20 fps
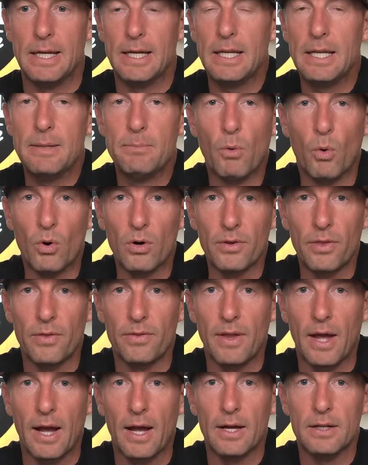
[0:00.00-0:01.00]
Any more
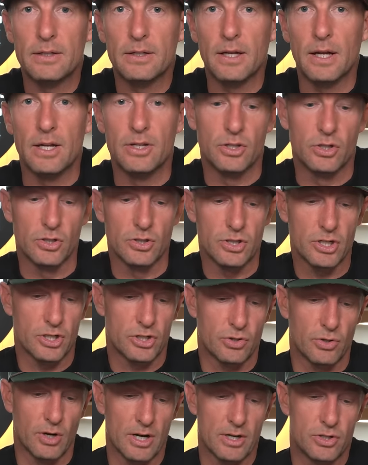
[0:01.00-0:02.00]
than that, and you're
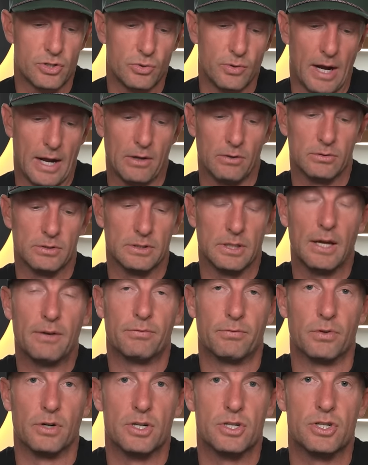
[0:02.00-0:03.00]
just trying to out
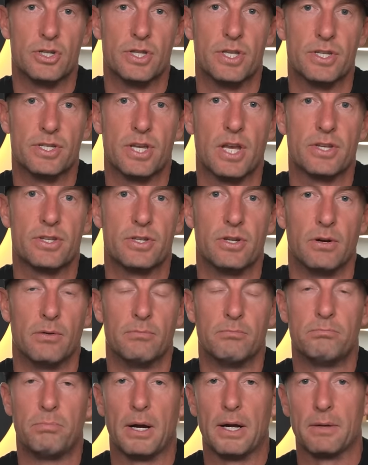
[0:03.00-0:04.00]
leverage the
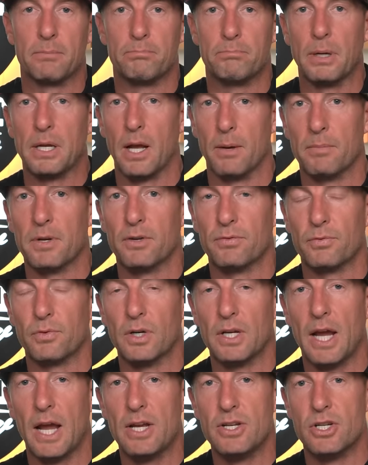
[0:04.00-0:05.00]
system by becoming a
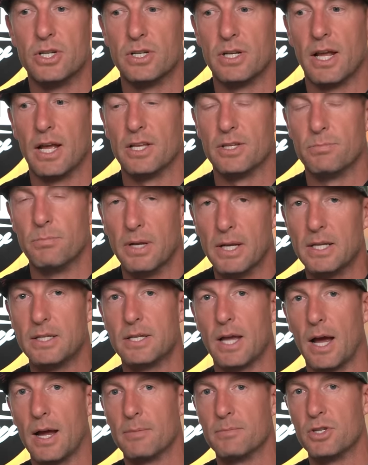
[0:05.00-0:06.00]
free agent as many
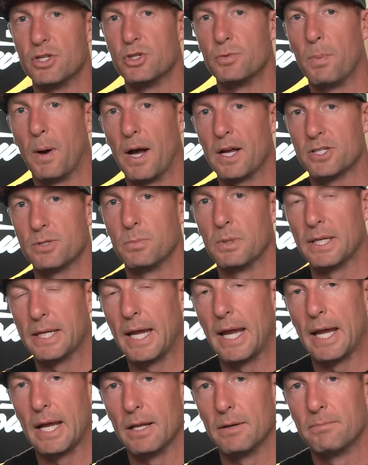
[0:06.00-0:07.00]
times as you possibly
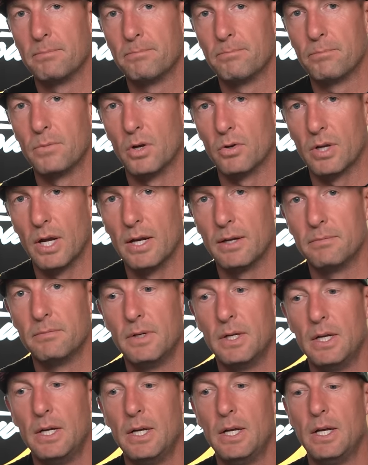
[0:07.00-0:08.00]
can. Okay
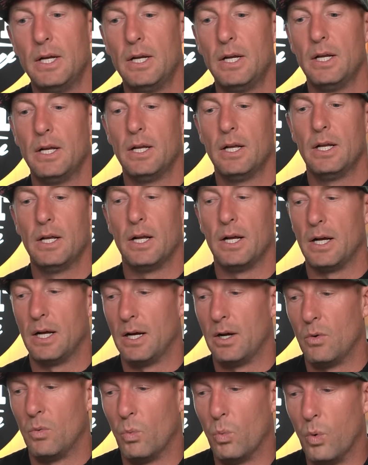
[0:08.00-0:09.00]

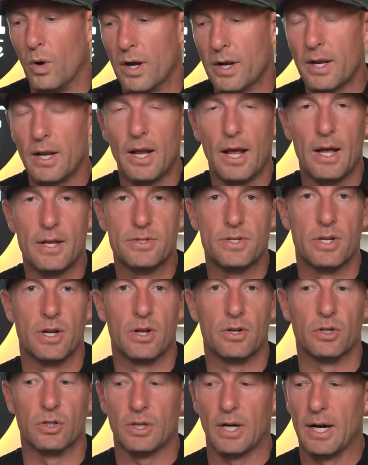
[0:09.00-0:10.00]
one as an
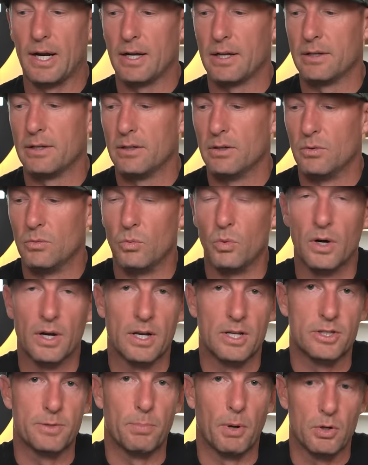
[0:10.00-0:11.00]
undergrad,
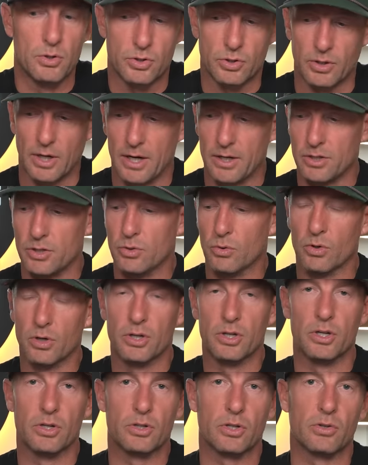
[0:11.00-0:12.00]
one as a postgrad. You
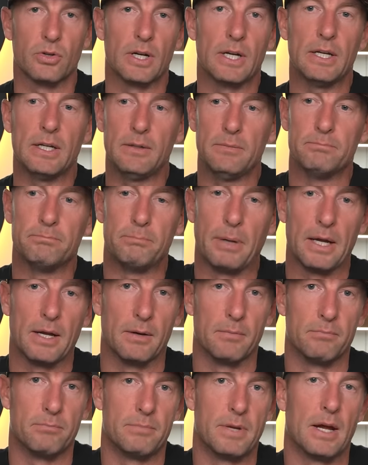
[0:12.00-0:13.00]
earn your degree,
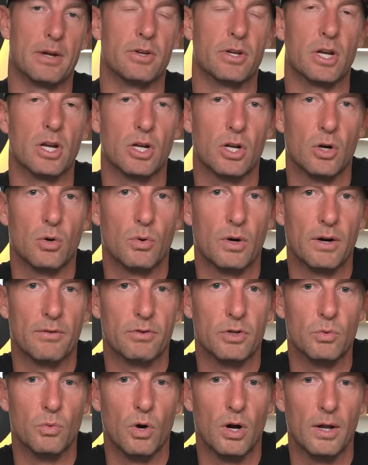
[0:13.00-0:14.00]
bam. Now you can go
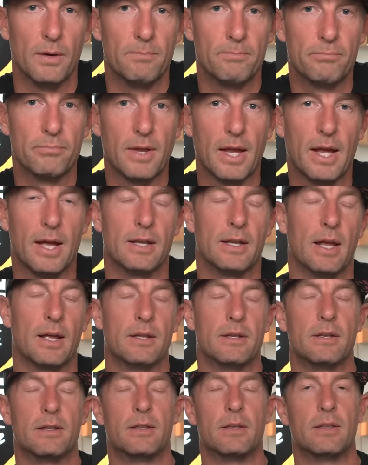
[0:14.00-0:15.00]
wherever you want. And
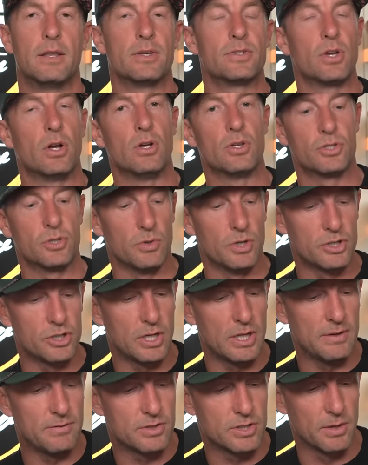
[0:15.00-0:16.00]
and this also
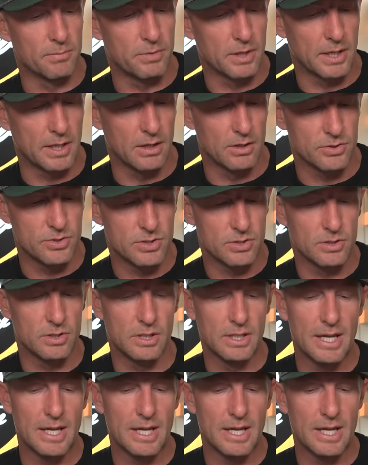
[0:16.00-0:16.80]
achieves something else.